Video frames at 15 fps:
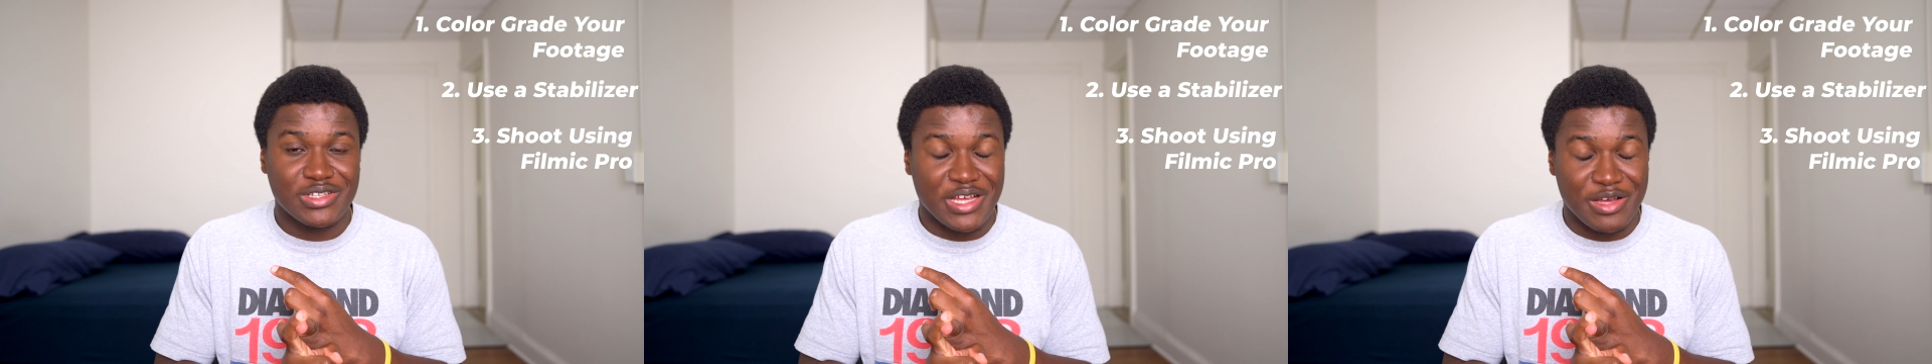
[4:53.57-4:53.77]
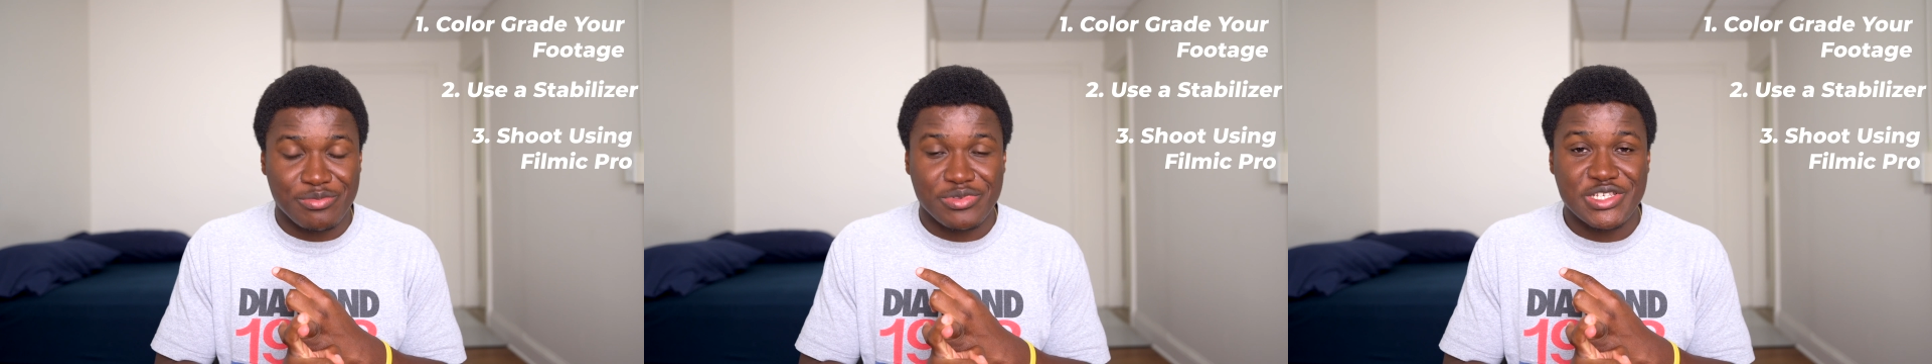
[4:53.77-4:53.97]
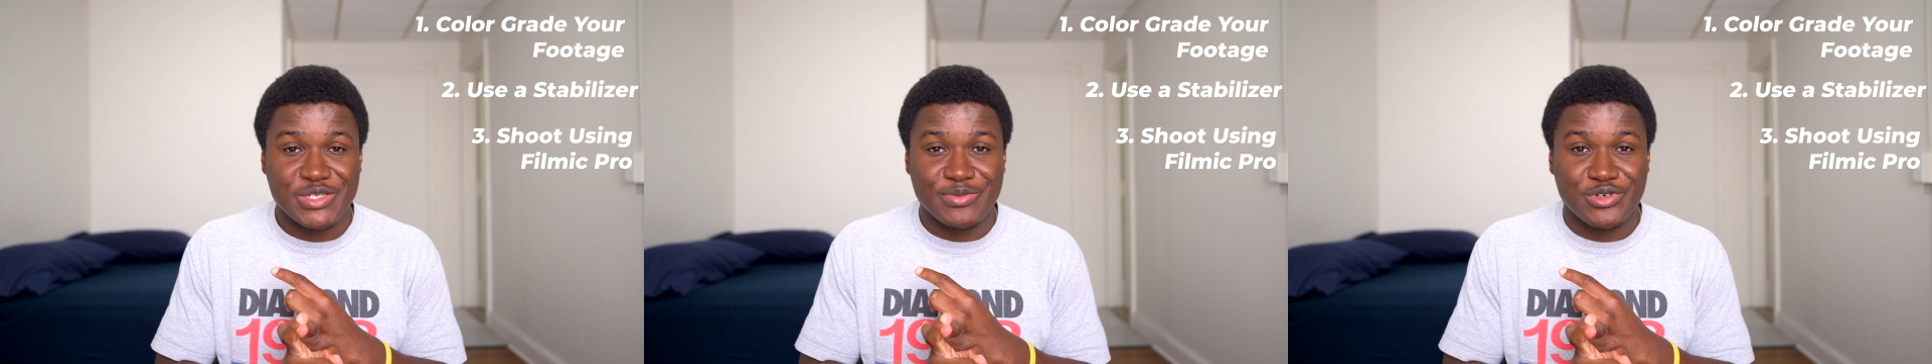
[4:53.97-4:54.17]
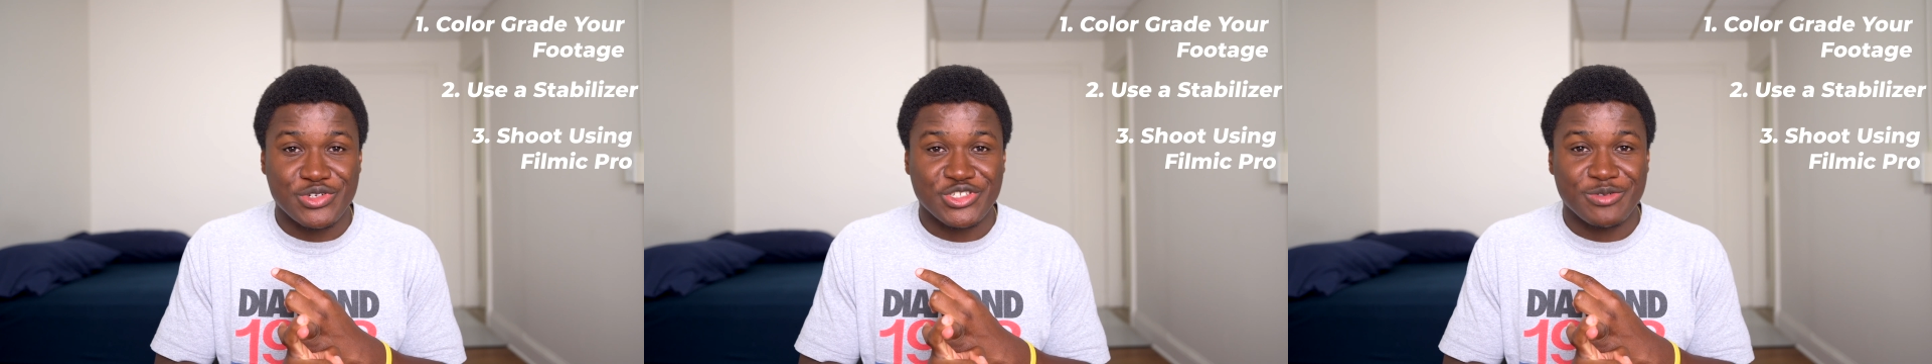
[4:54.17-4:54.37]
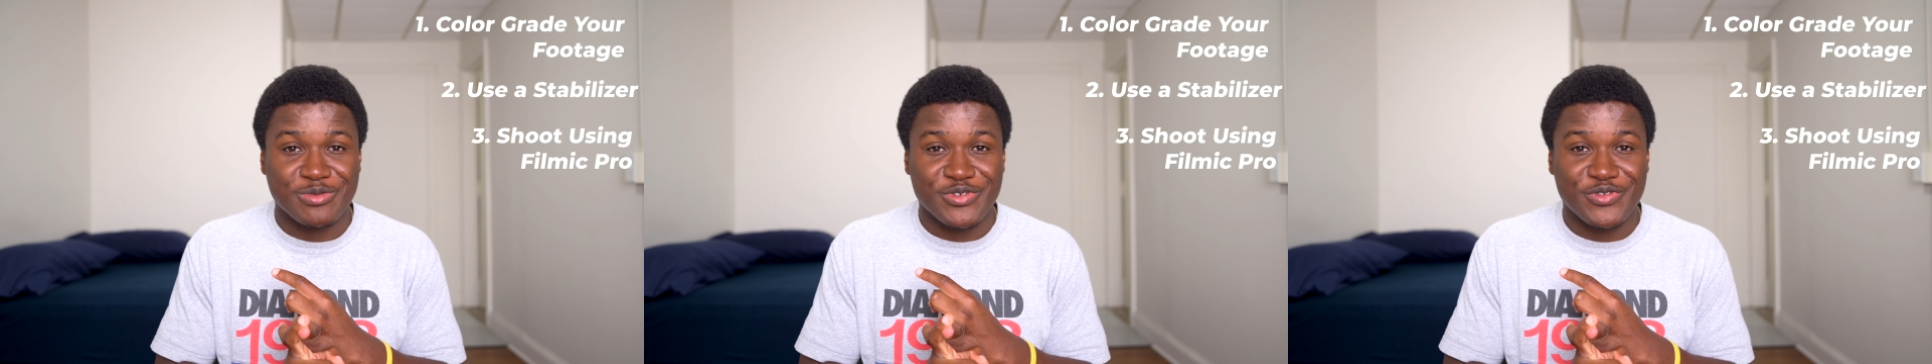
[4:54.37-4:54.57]
And please
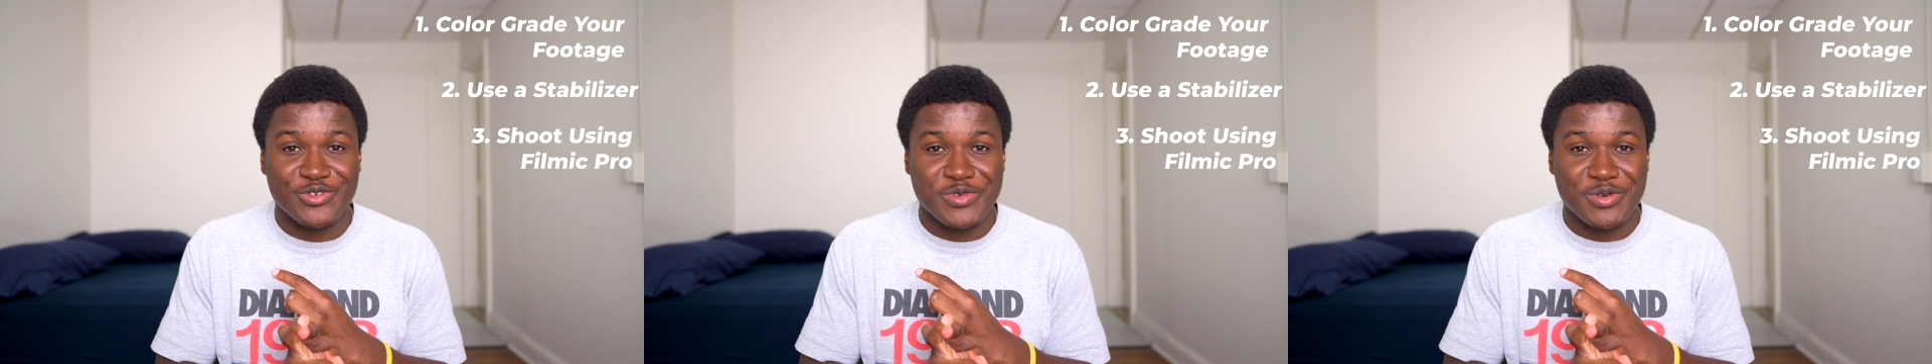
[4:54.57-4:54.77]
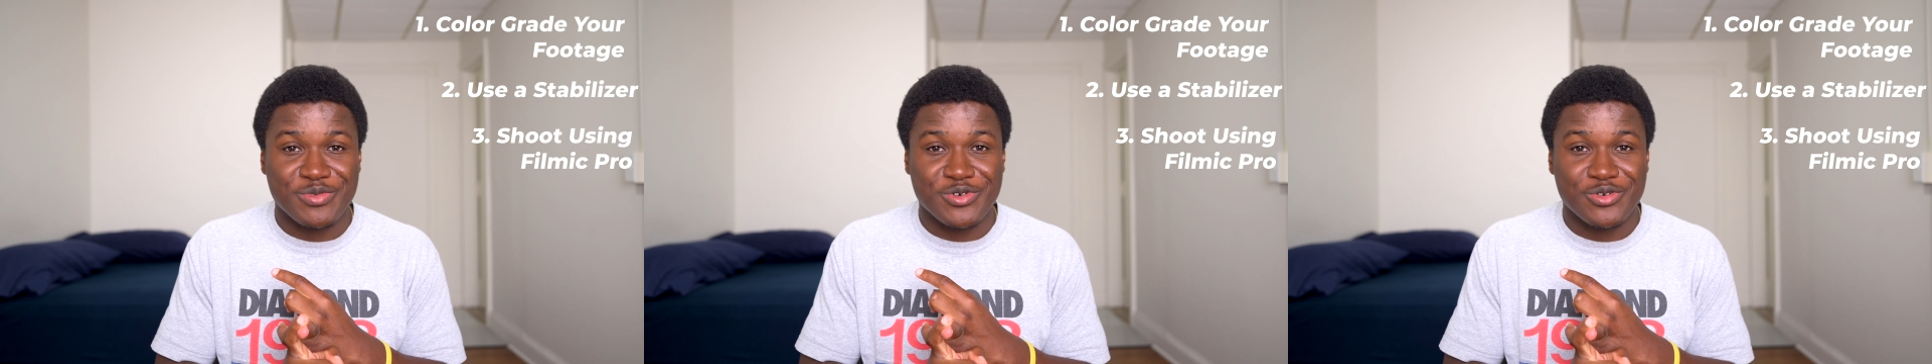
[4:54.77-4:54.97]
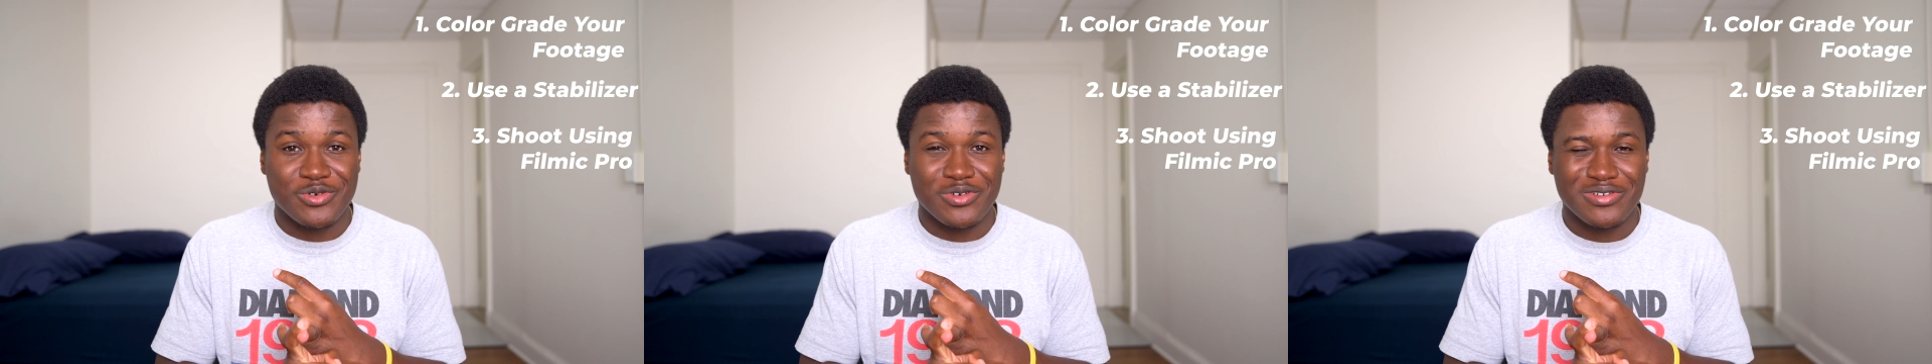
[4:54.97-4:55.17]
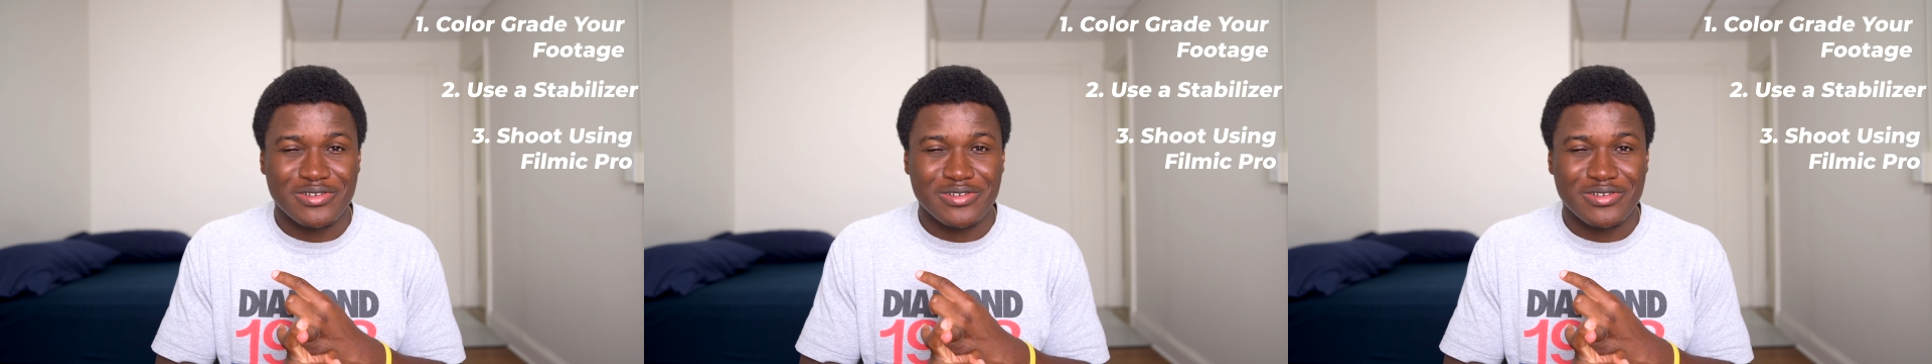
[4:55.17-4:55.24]
sponsor me, Filmic Pro.